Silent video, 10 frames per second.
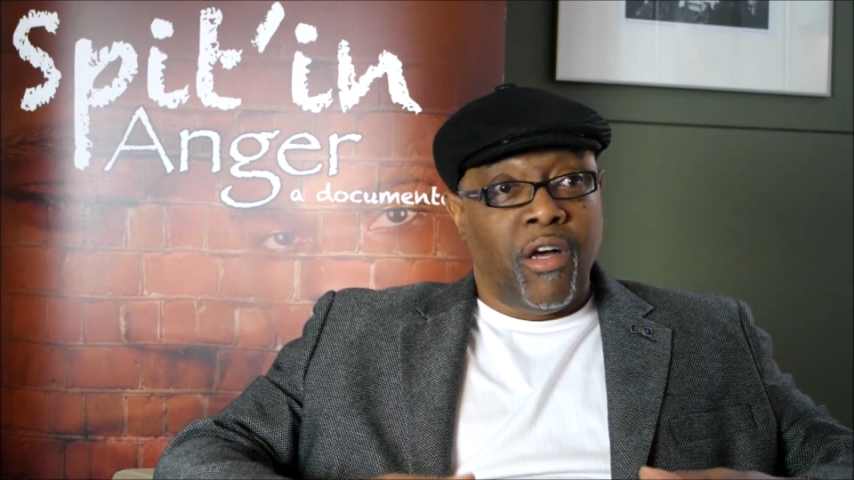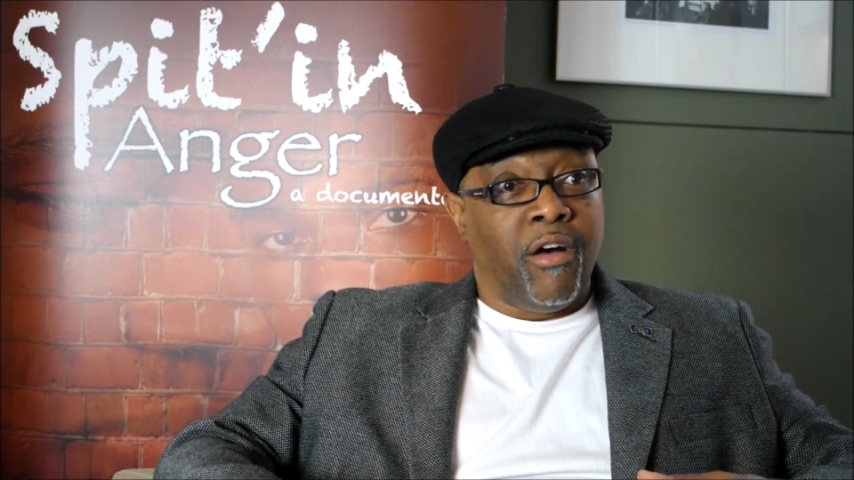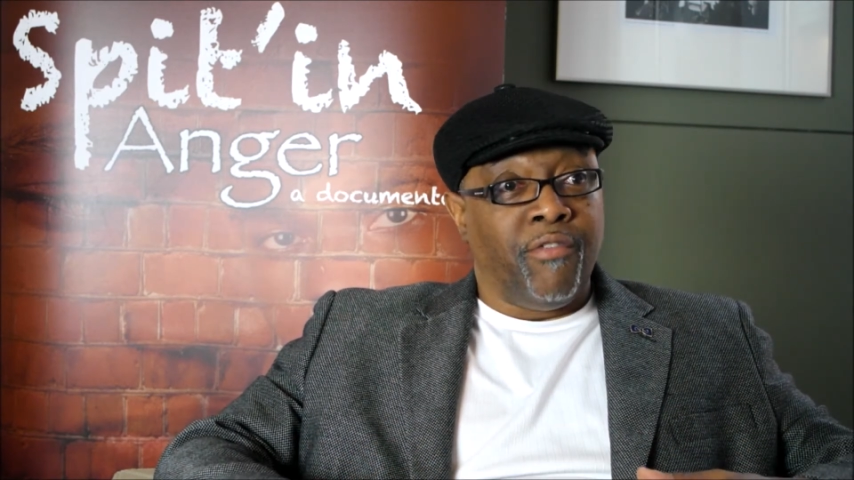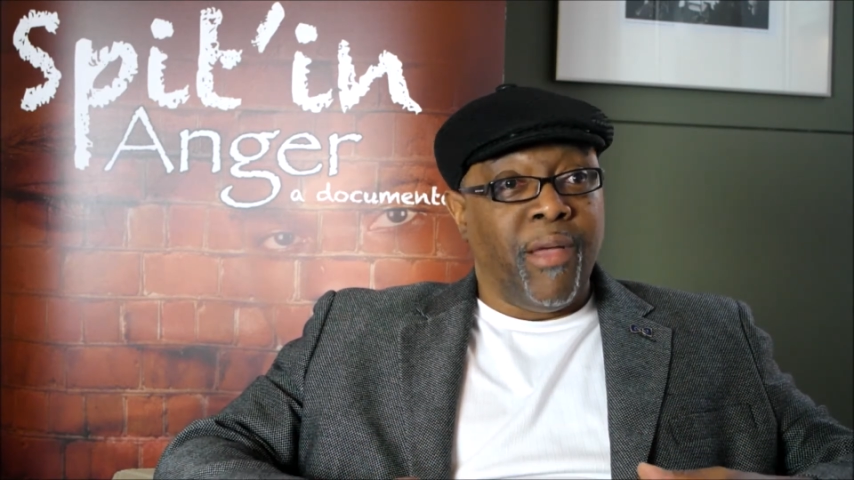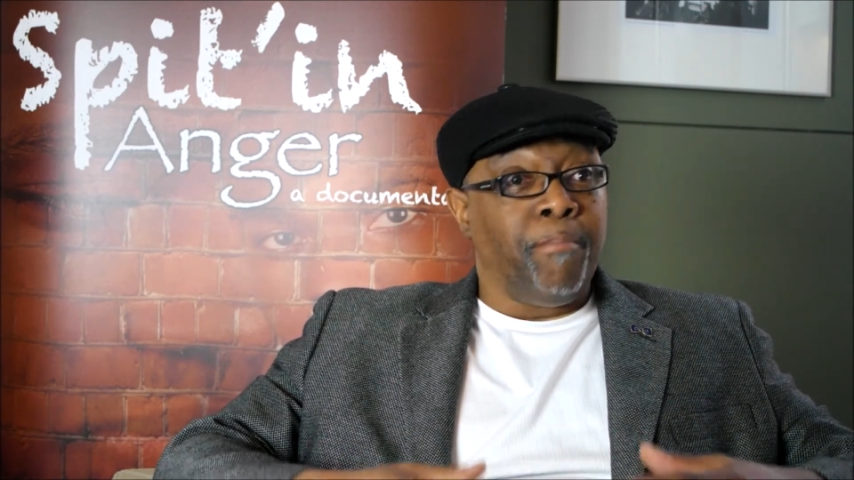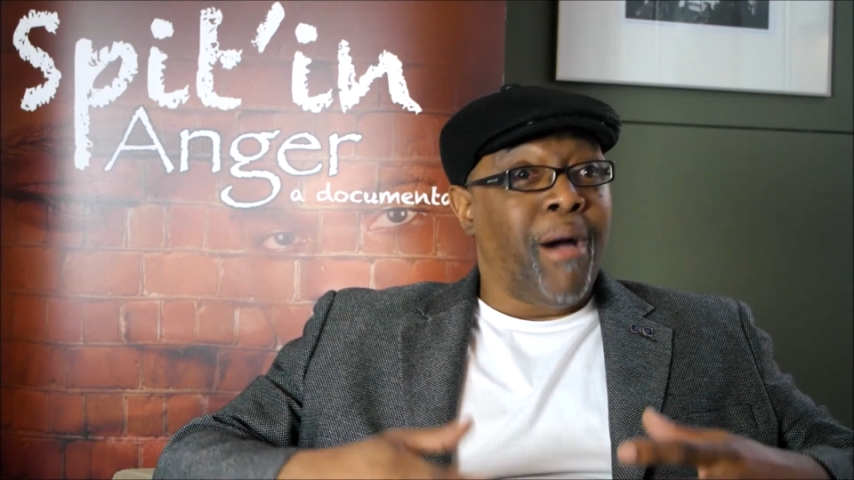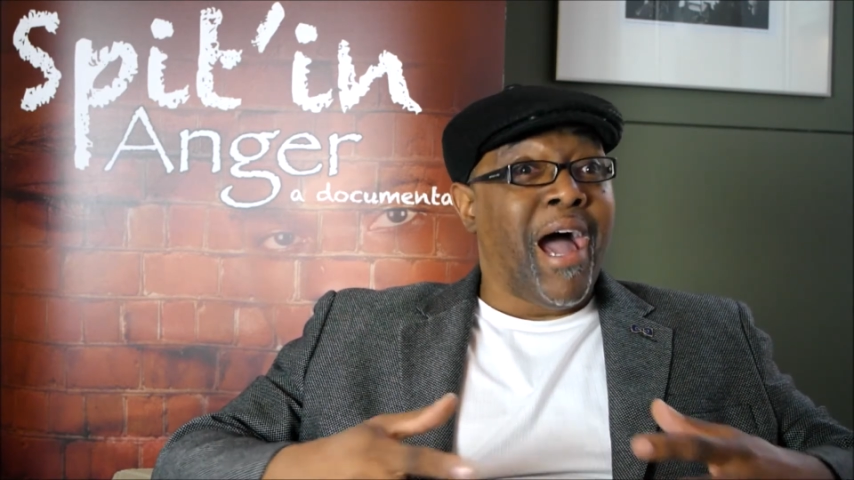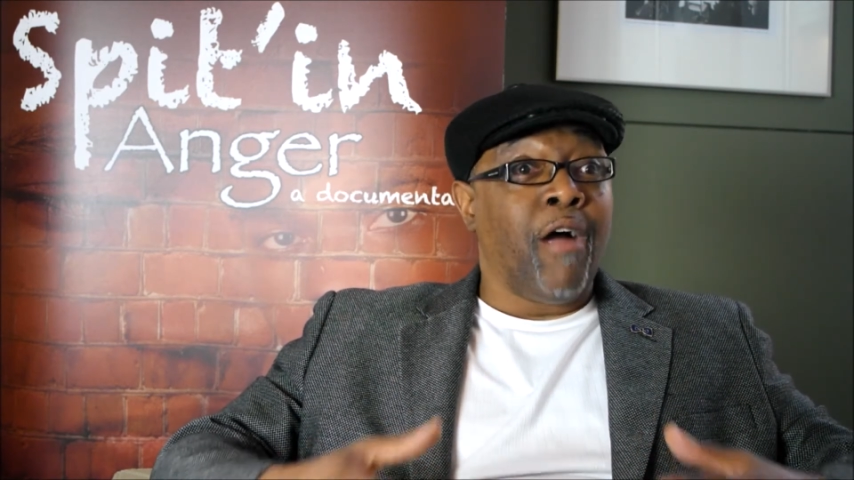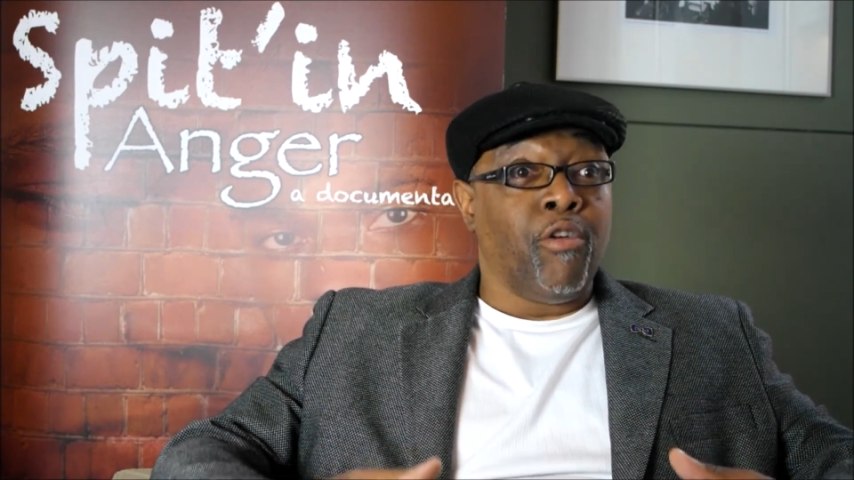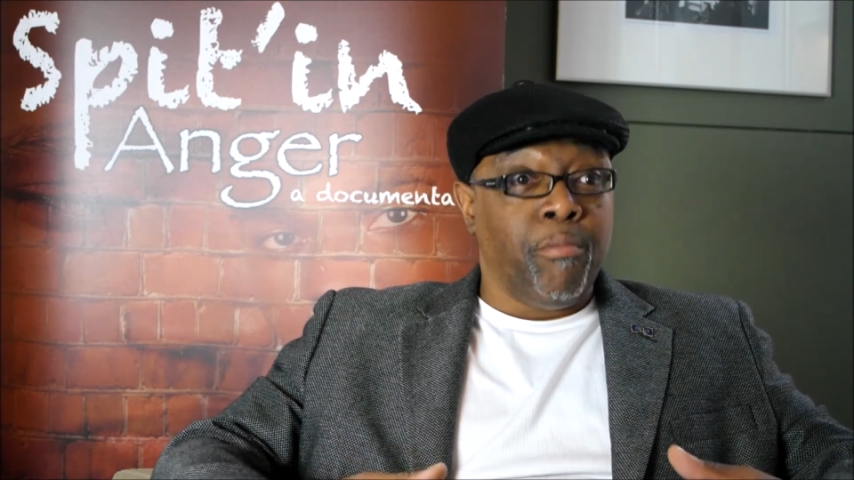of
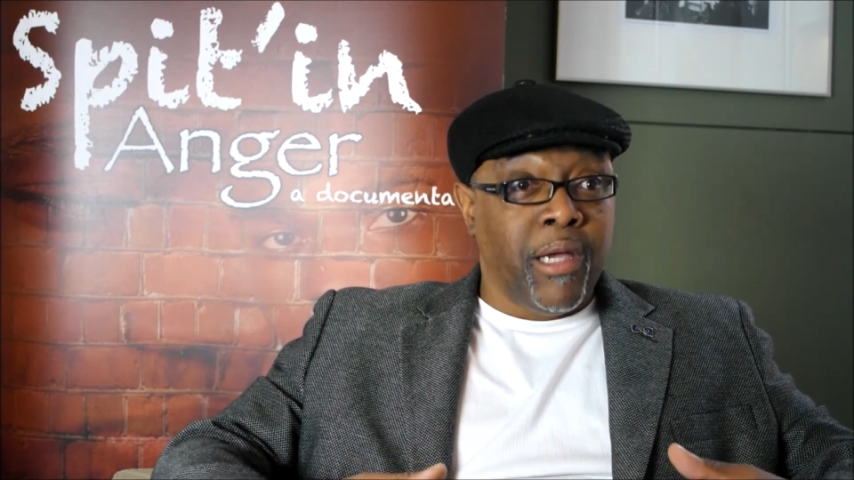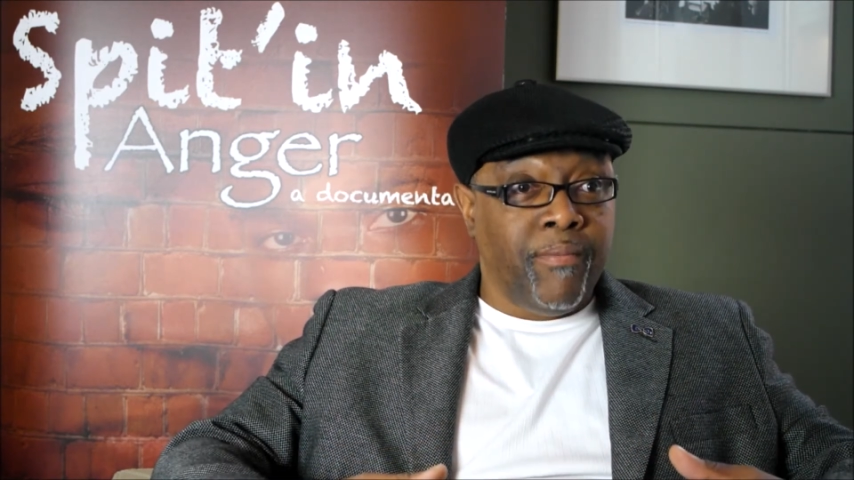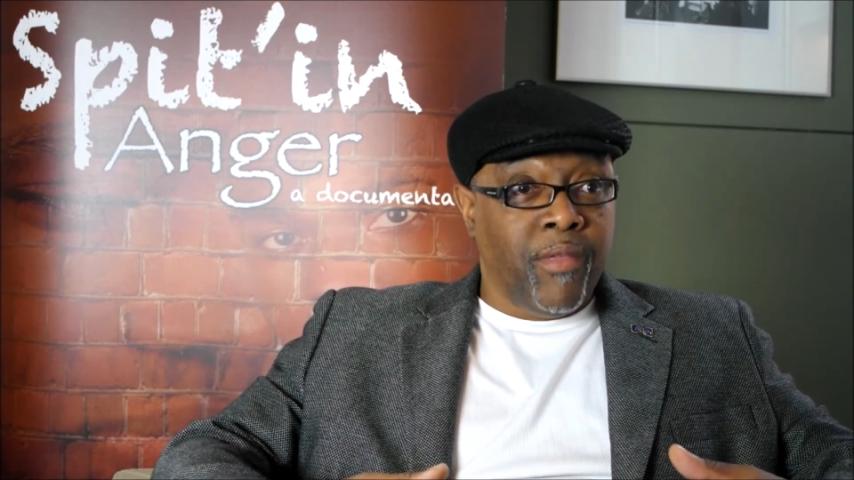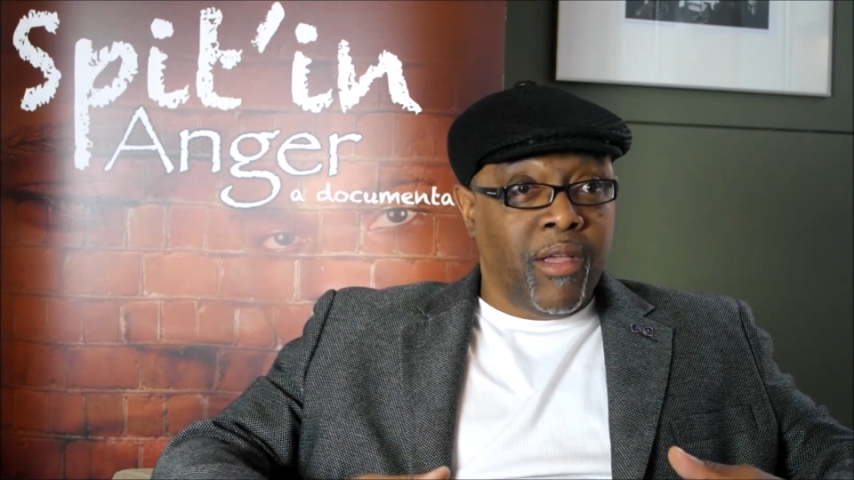empowerment,